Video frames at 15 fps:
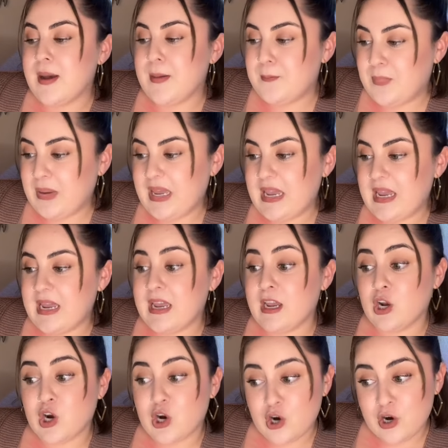B,
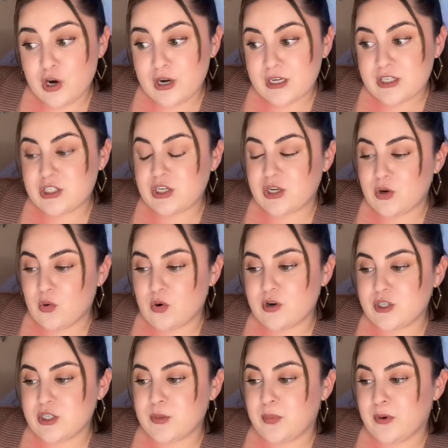encouraged in order
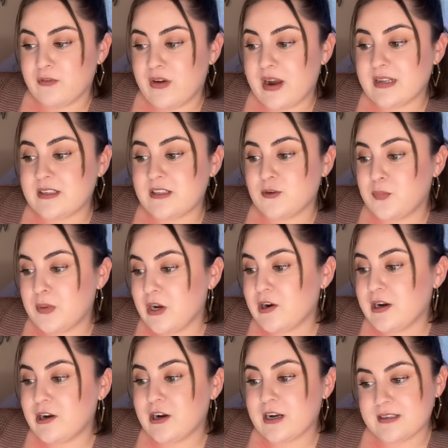to provide
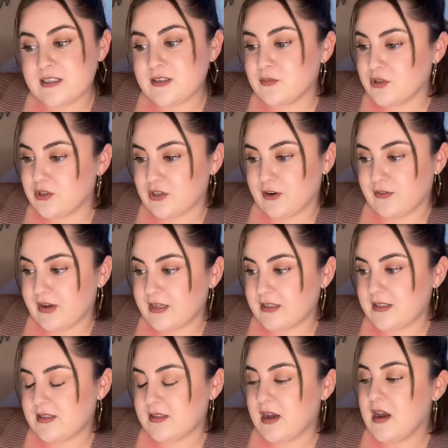superior customer
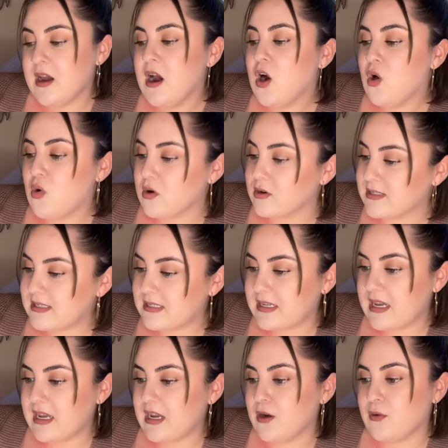service. Or
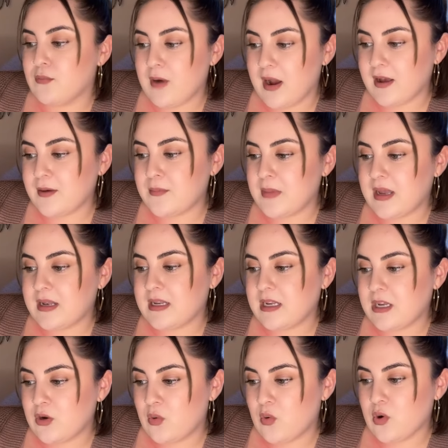C, recommended
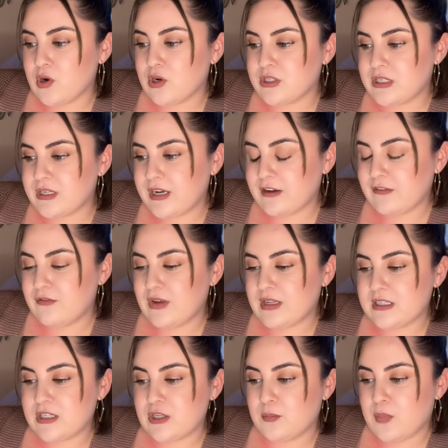in order to
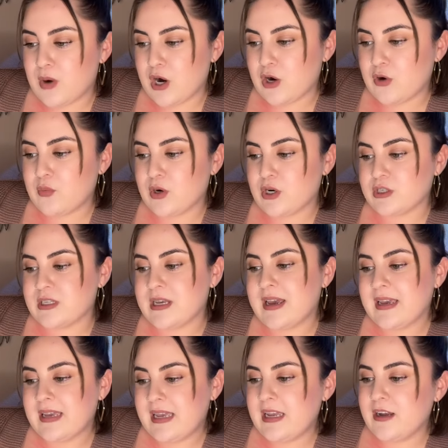convince the borrowers
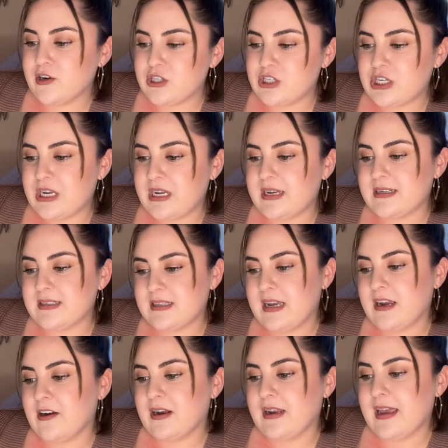he or she is
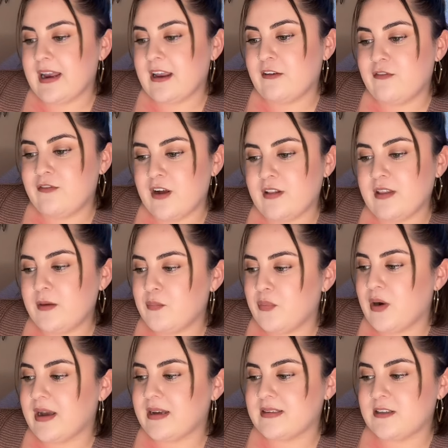getting fairly
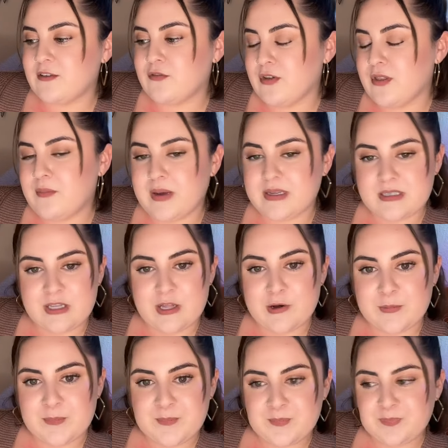priced for the best
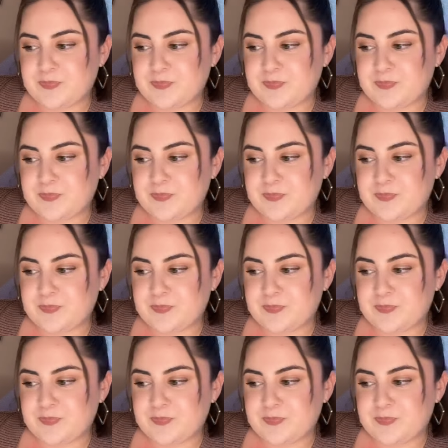loan.